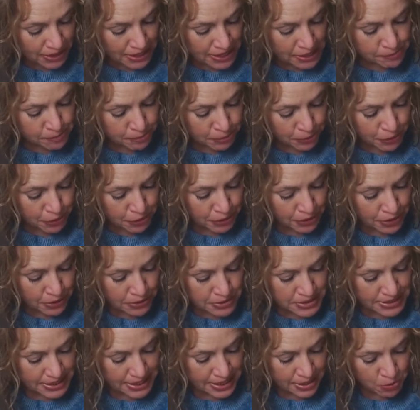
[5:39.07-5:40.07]
In
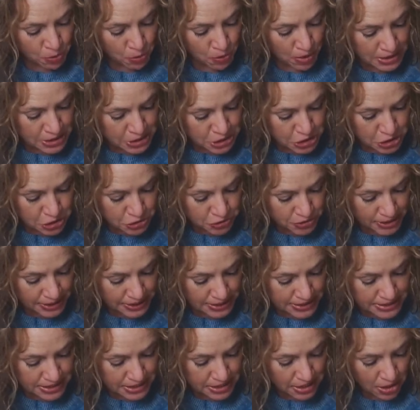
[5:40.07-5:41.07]
Brudos, it was
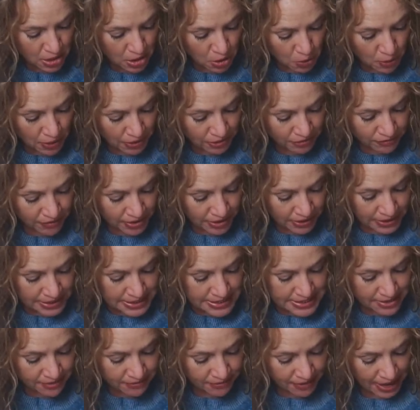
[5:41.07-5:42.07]
streaked with
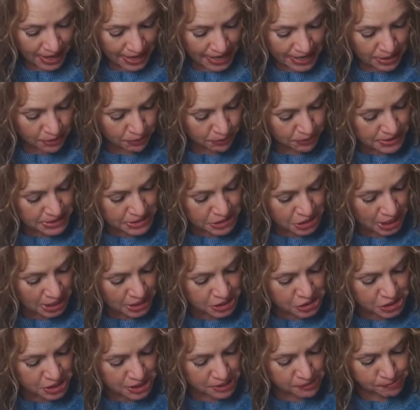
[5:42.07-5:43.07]
feelings of hate,
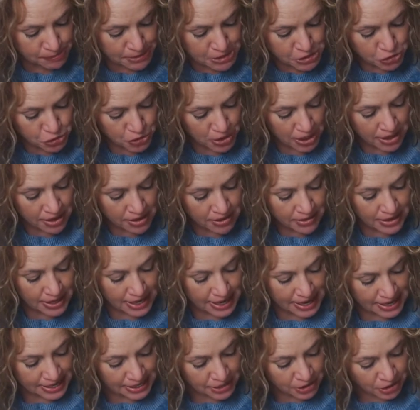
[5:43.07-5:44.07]
rejection, betrayal,
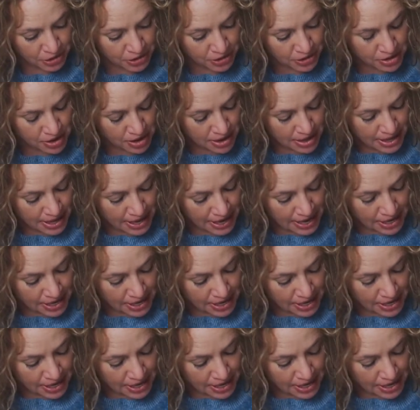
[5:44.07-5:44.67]
anger,